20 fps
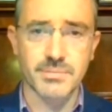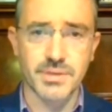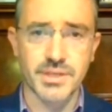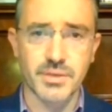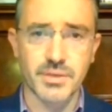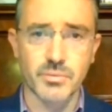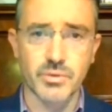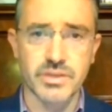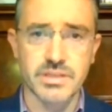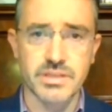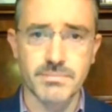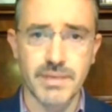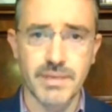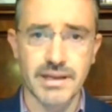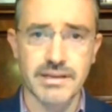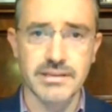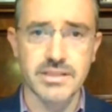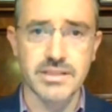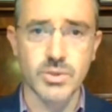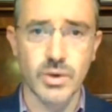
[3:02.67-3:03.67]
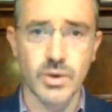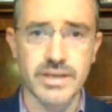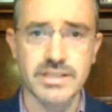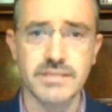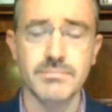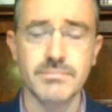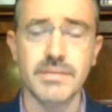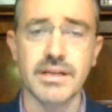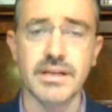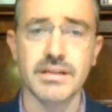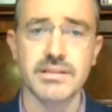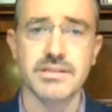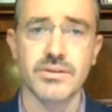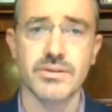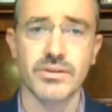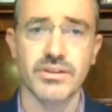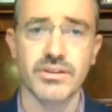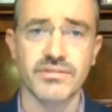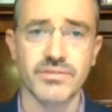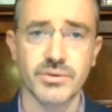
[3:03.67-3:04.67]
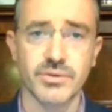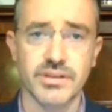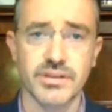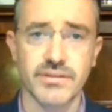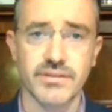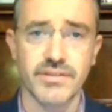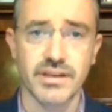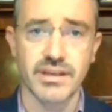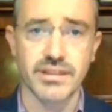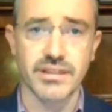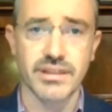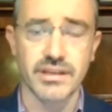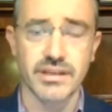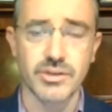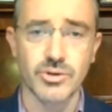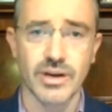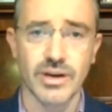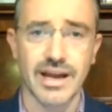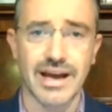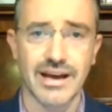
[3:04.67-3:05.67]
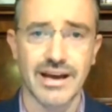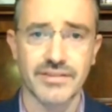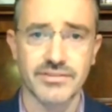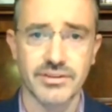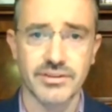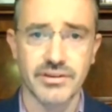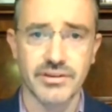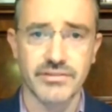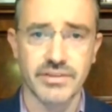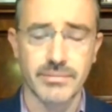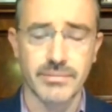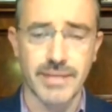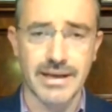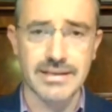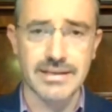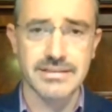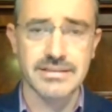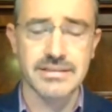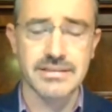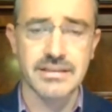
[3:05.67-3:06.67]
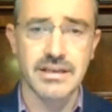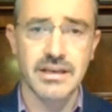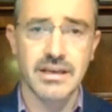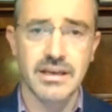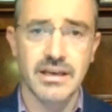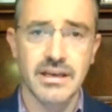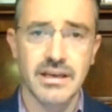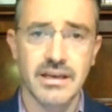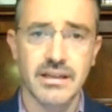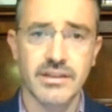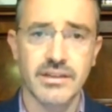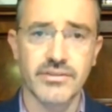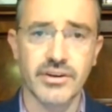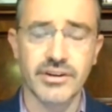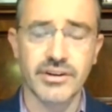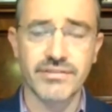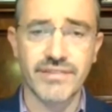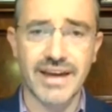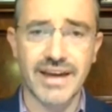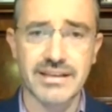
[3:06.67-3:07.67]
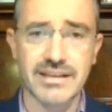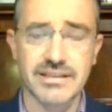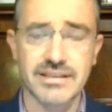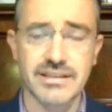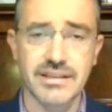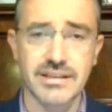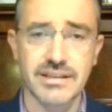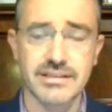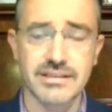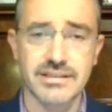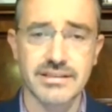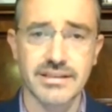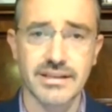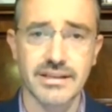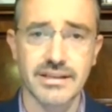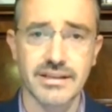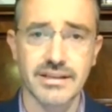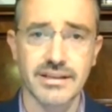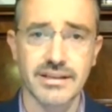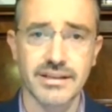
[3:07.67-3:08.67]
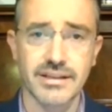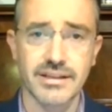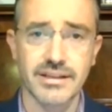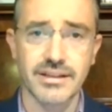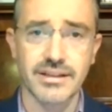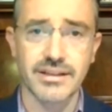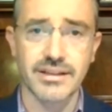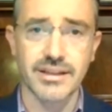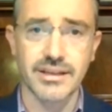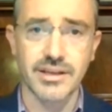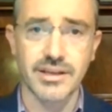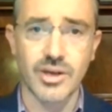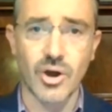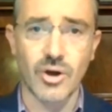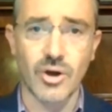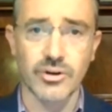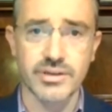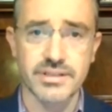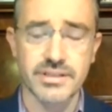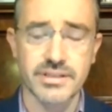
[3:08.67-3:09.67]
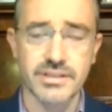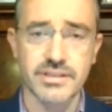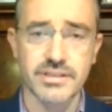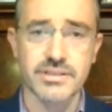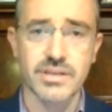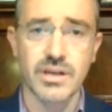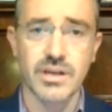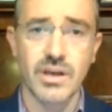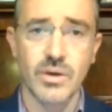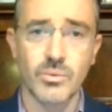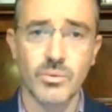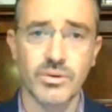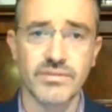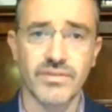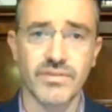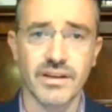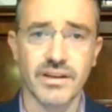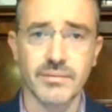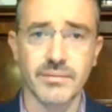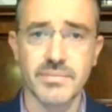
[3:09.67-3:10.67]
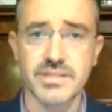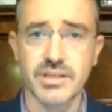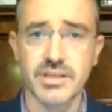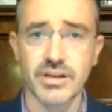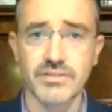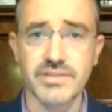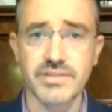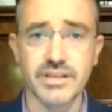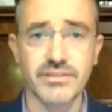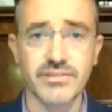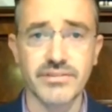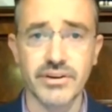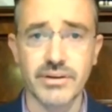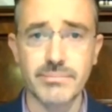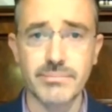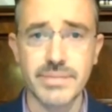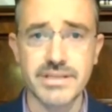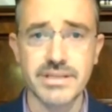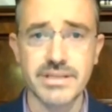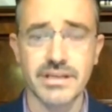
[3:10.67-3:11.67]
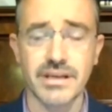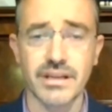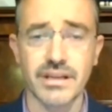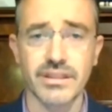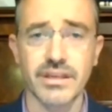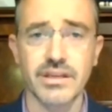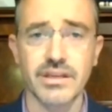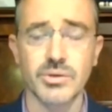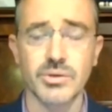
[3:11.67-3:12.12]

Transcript: that the Archbishop would spend 20 minutes on the foot of the cathedral after every Mass, the very fact that the choristers would find themselves in a very busy